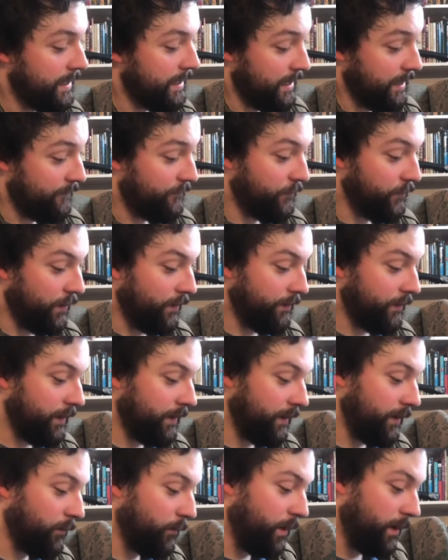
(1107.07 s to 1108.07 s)
"If you
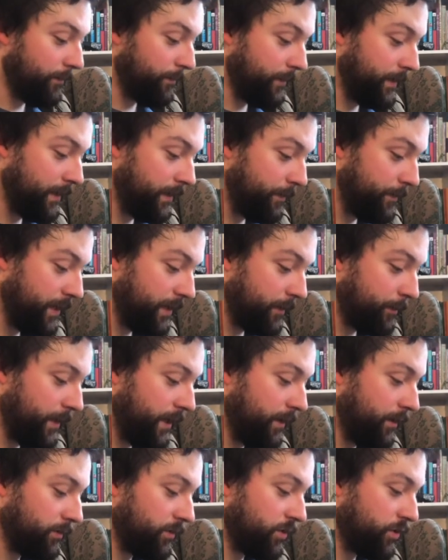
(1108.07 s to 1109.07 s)
really want me to make
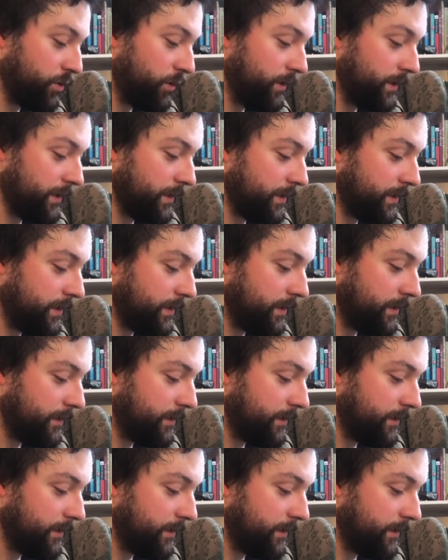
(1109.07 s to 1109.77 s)
my own choice,